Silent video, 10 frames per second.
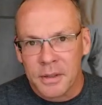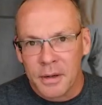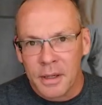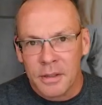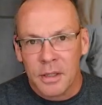are
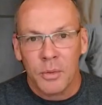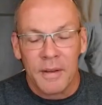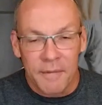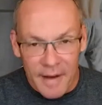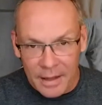necessary
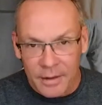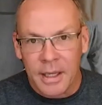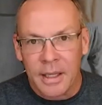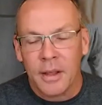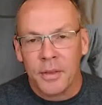until we
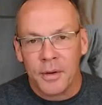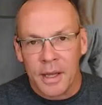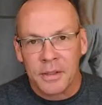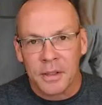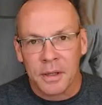validate that
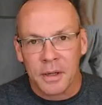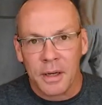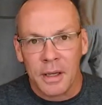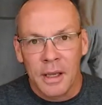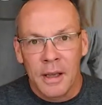they're
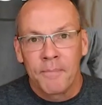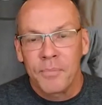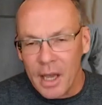necessary.